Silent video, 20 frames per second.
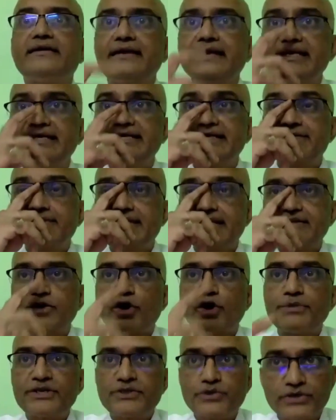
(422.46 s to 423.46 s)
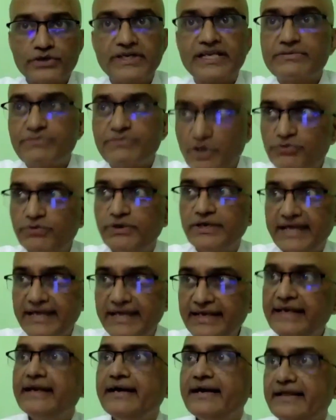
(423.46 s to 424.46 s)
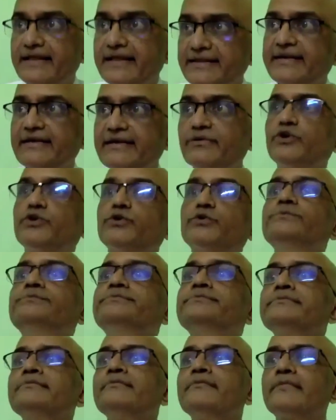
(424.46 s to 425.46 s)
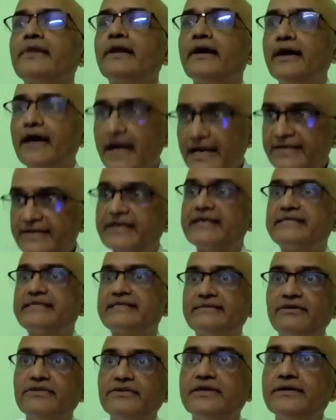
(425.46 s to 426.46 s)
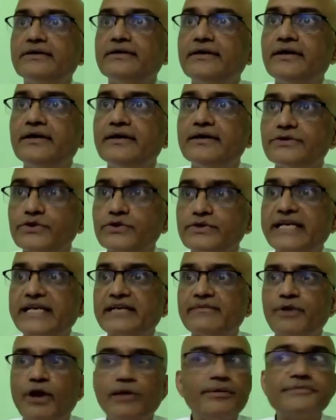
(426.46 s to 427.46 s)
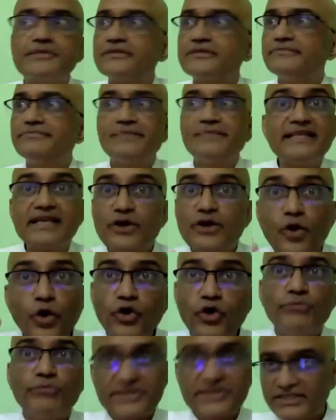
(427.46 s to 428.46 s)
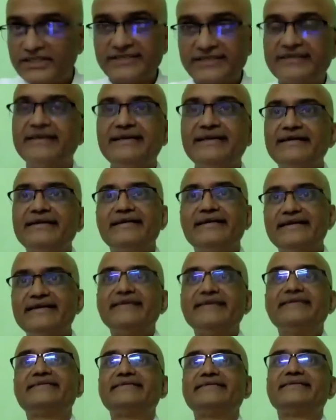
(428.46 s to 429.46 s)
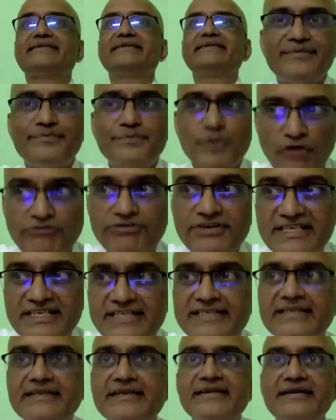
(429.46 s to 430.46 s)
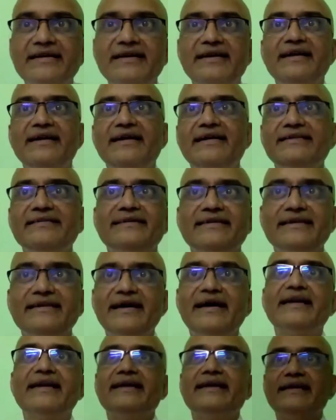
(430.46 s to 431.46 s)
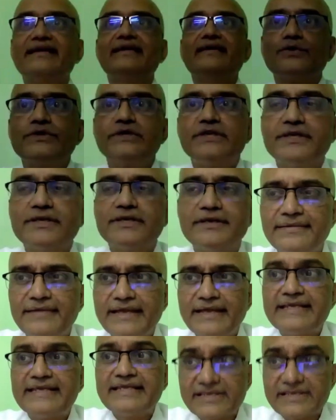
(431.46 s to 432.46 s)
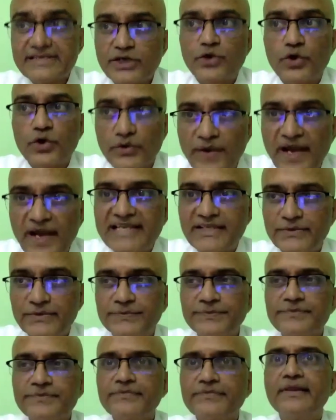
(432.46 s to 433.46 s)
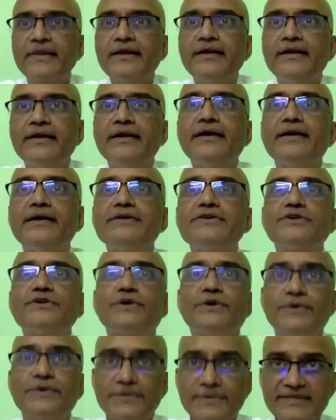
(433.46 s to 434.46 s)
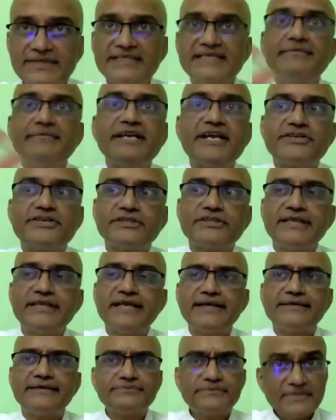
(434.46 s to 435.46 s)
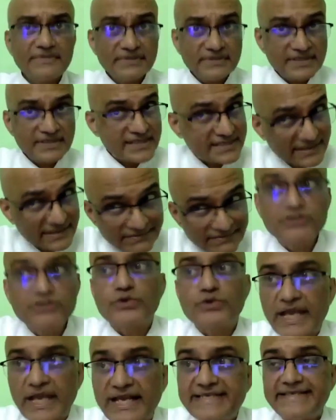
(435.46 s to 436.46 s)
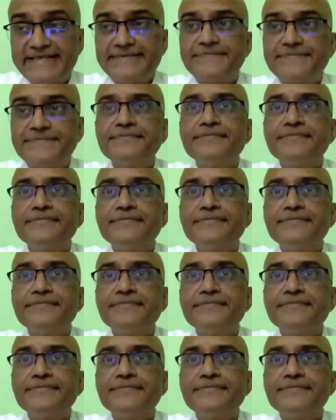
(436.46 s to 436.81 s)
initiatives like the corporate social responsibility, they're able to address some of the societal problems. But the core mission is profits and adding to the increasing the shareholder value. So there's a limitation there. There's a civil society.